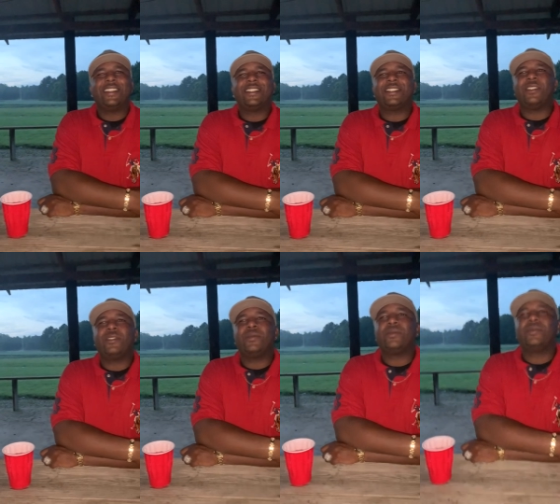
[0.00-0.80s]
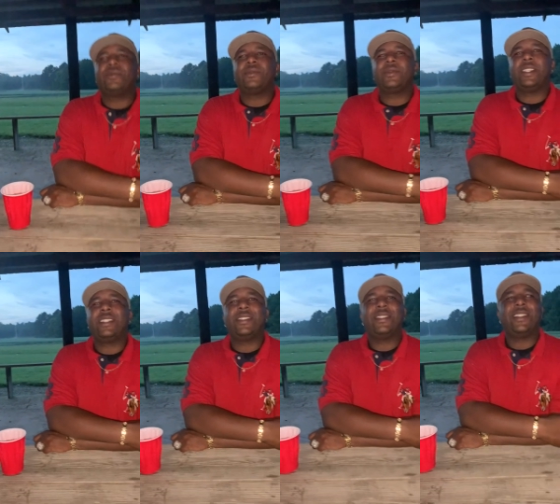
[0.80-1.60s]
So
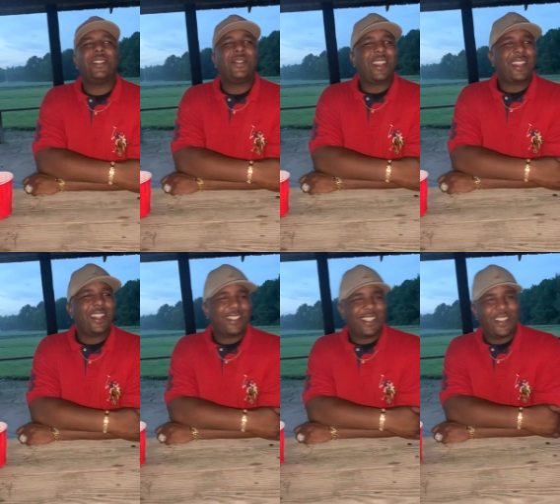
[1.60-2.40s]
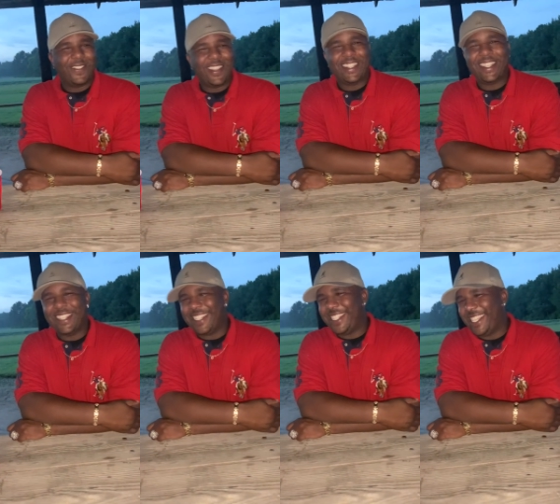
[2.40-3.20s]
that's what I got to say about
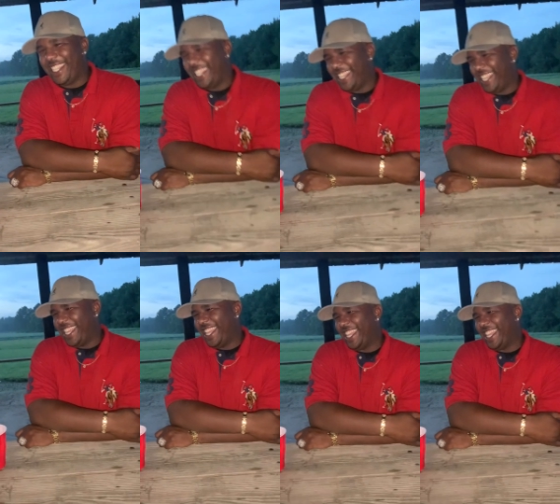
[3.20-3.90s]
that.